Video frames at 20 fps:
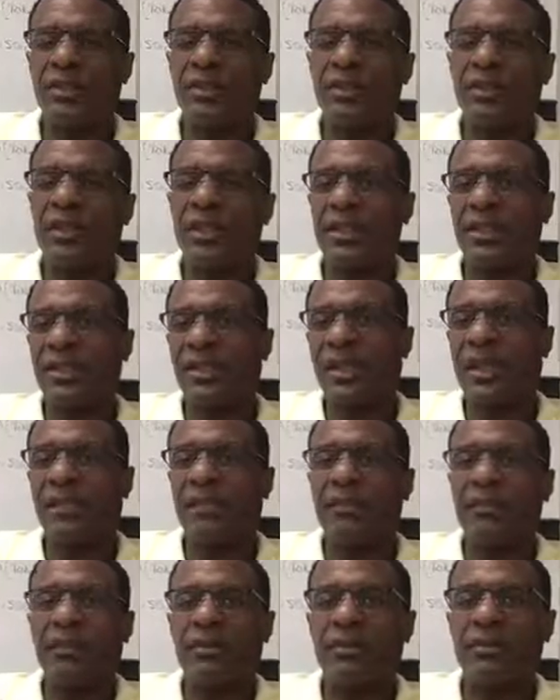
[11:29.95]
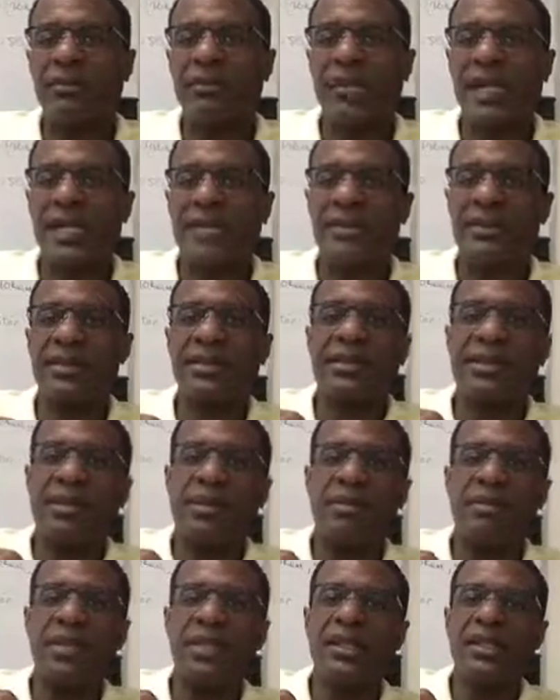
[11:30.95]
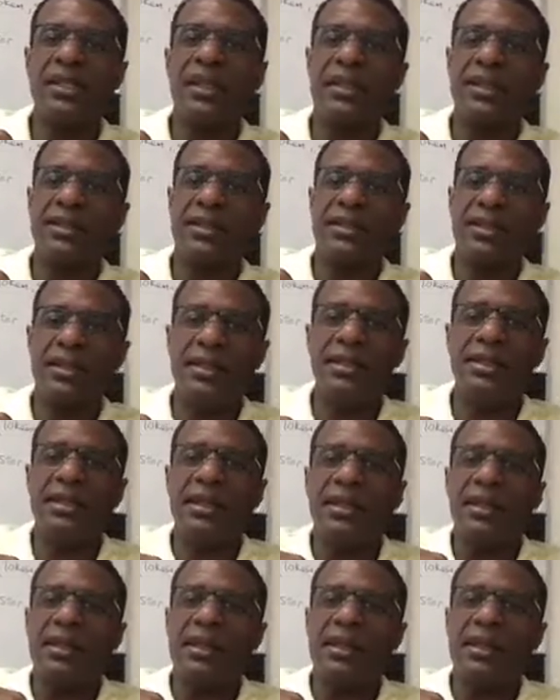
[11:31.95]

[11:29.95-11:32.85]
So that's the acronym BEST, B-E-S-T.